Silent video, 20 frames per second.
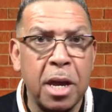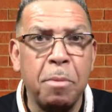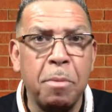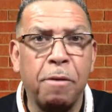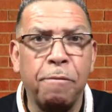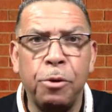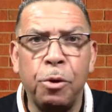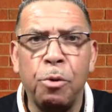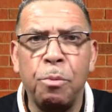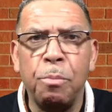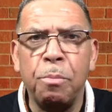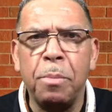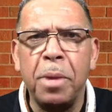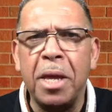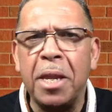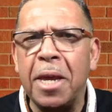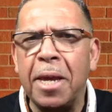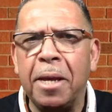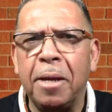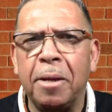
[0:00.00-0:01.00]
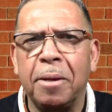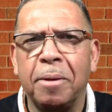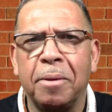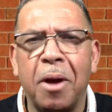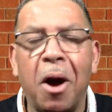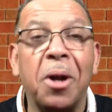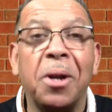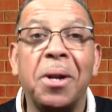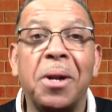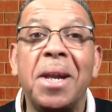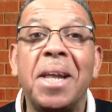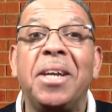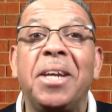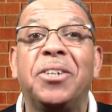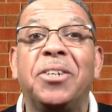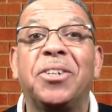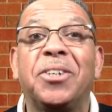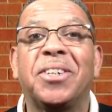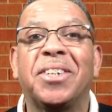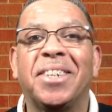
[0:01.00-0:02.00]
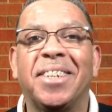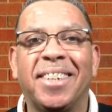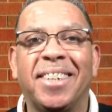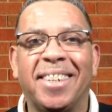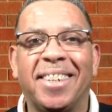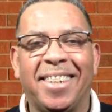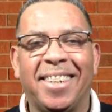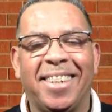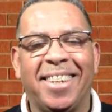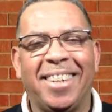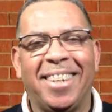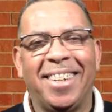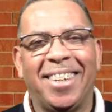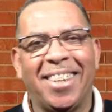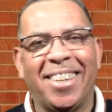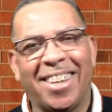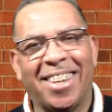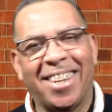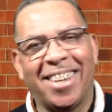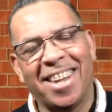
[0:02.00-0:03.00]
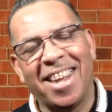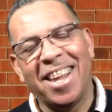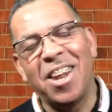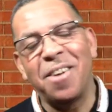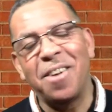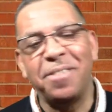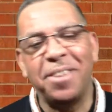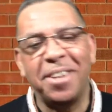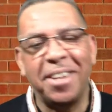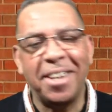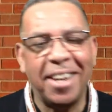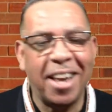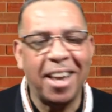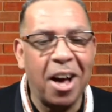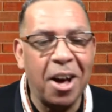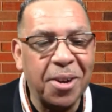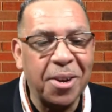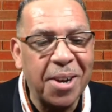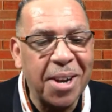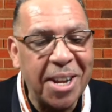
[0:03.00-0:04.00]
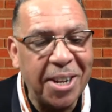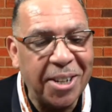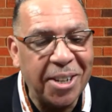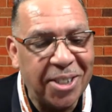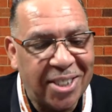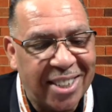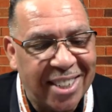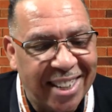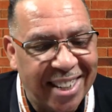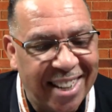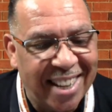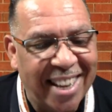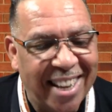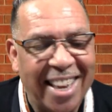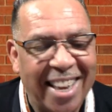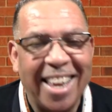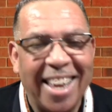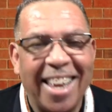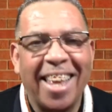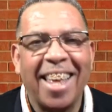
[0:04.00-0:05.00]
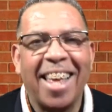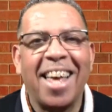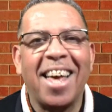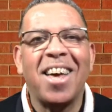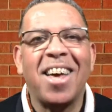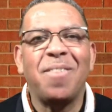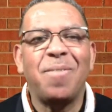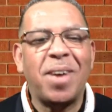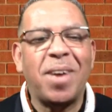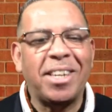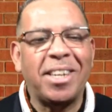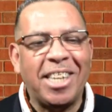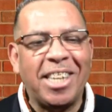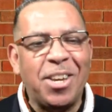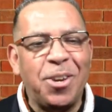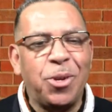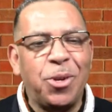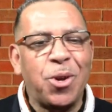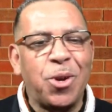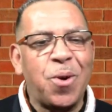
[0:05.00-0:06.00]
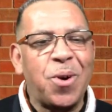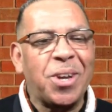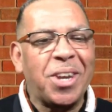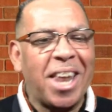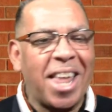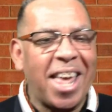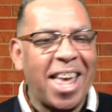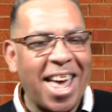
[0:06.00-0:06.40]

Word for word: of your meeting, Unleashed. I love it, Unleashed. Um, I see you, Dawn.